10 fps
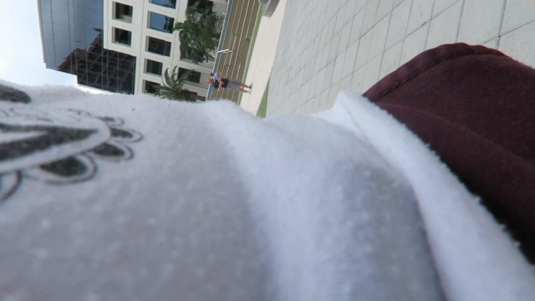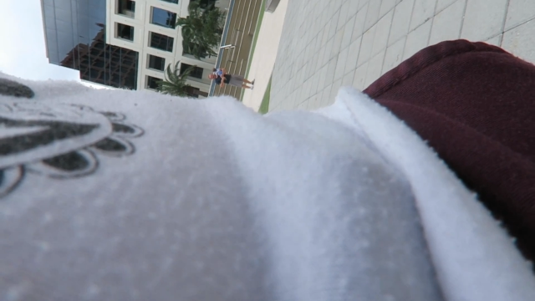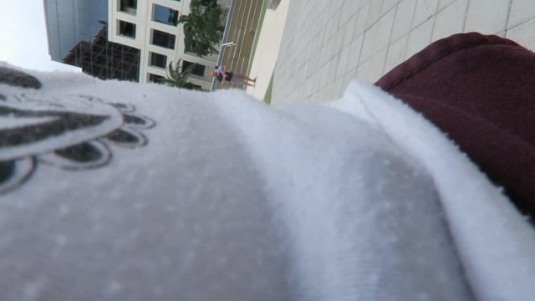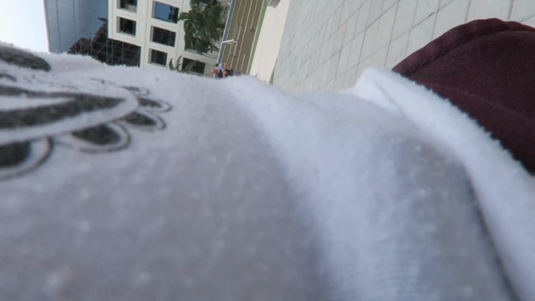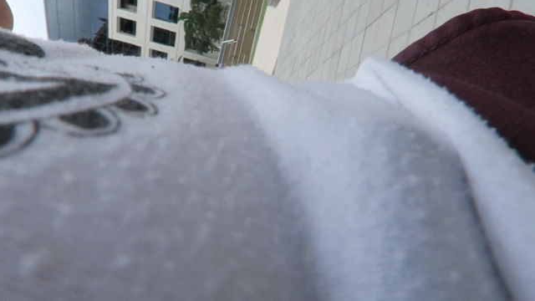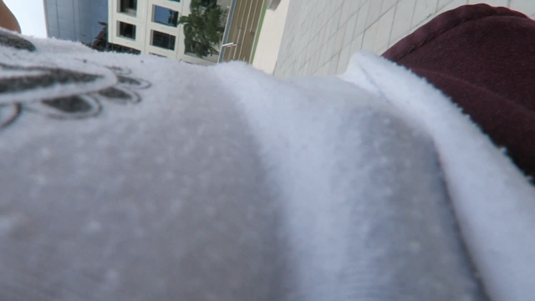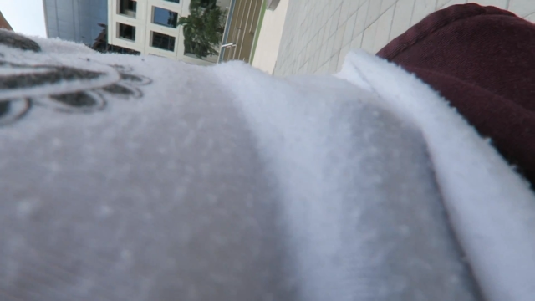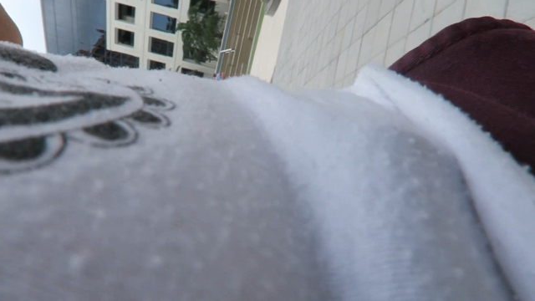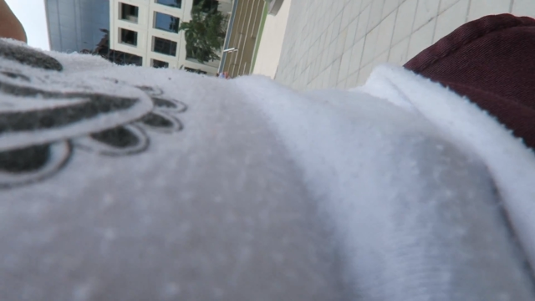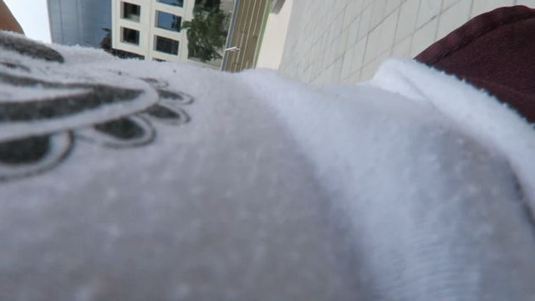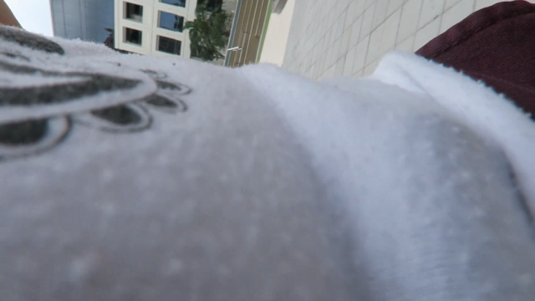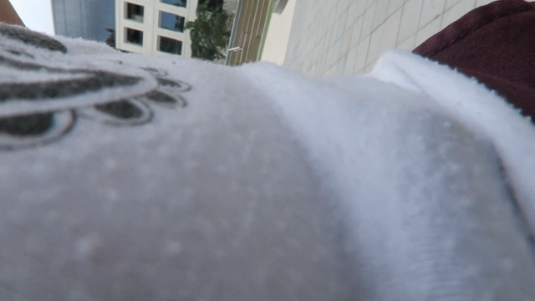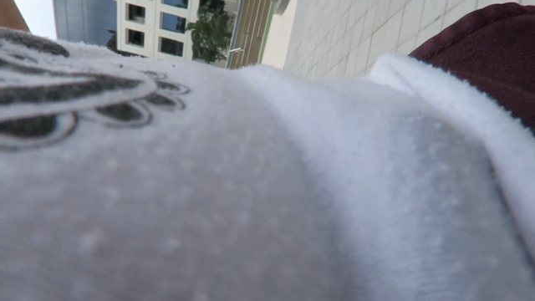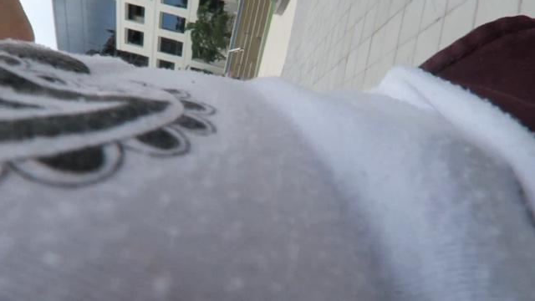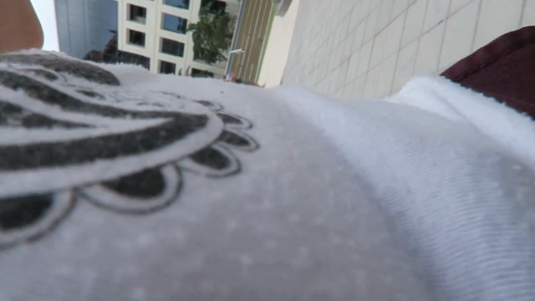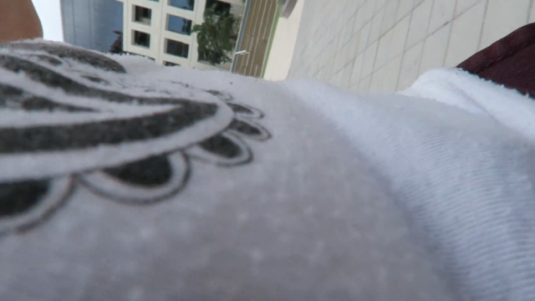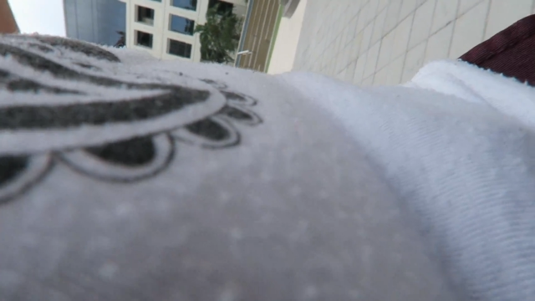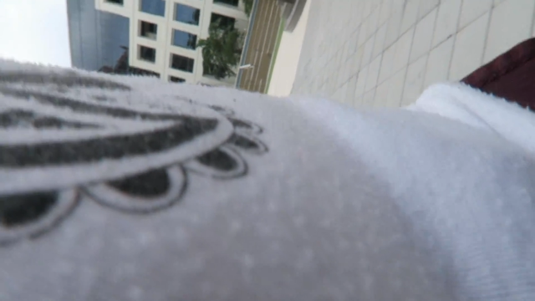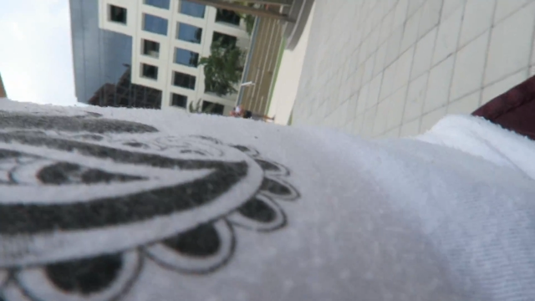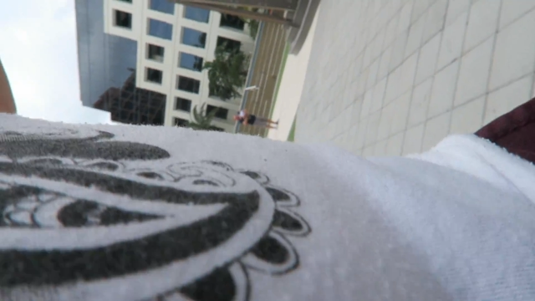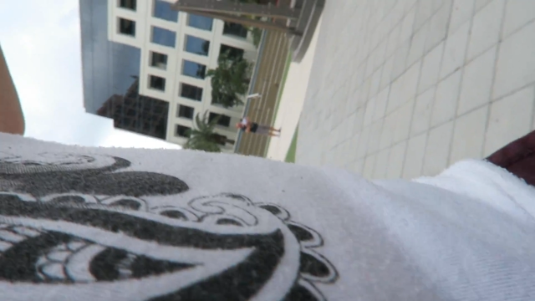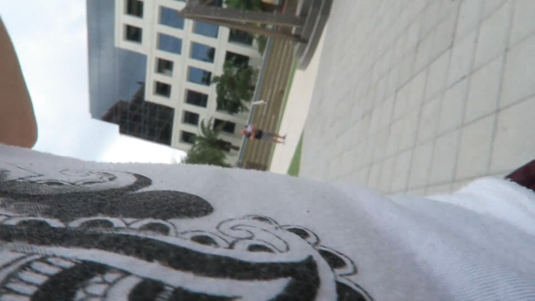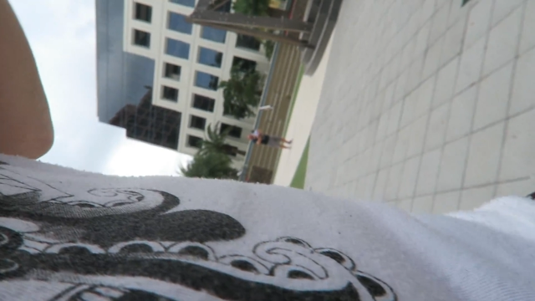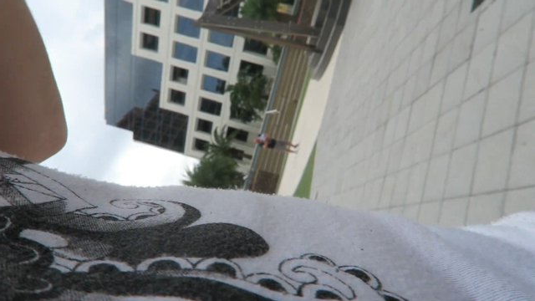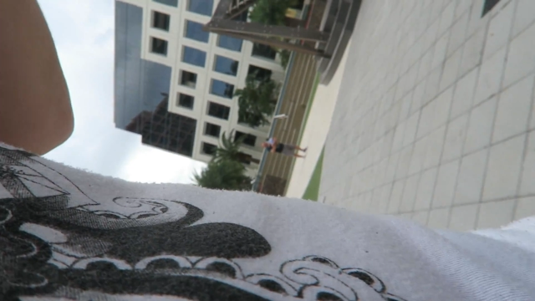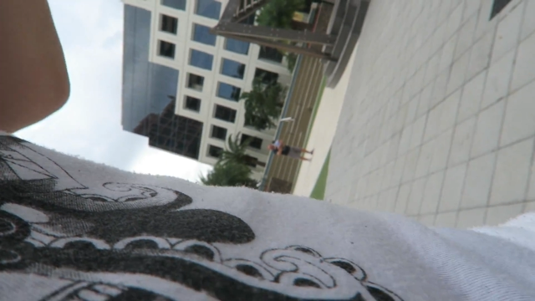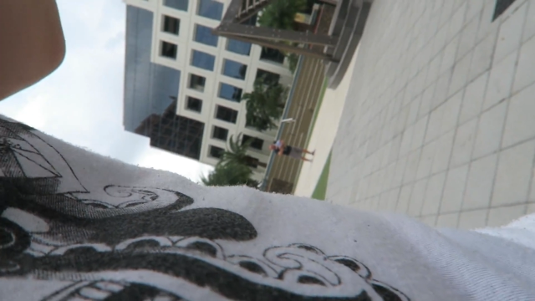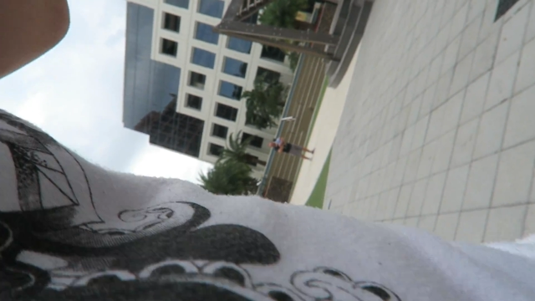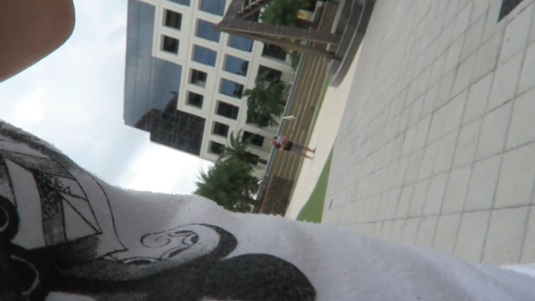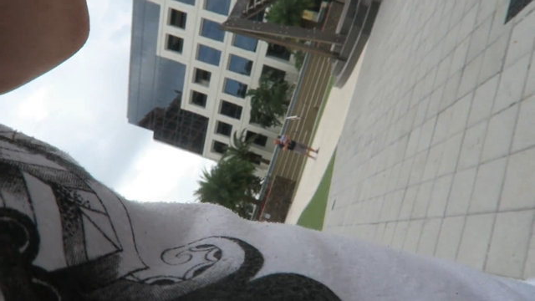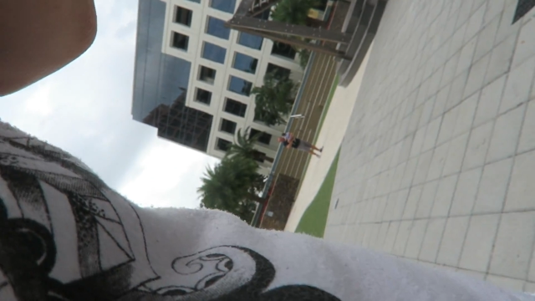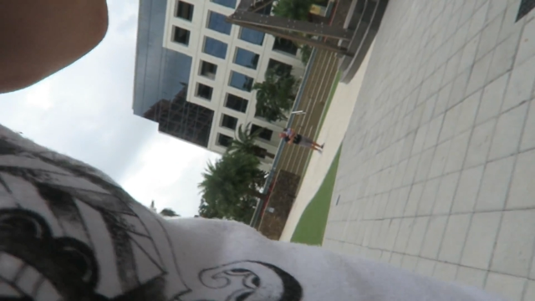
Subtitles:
No face is visible, so there are no lips to read.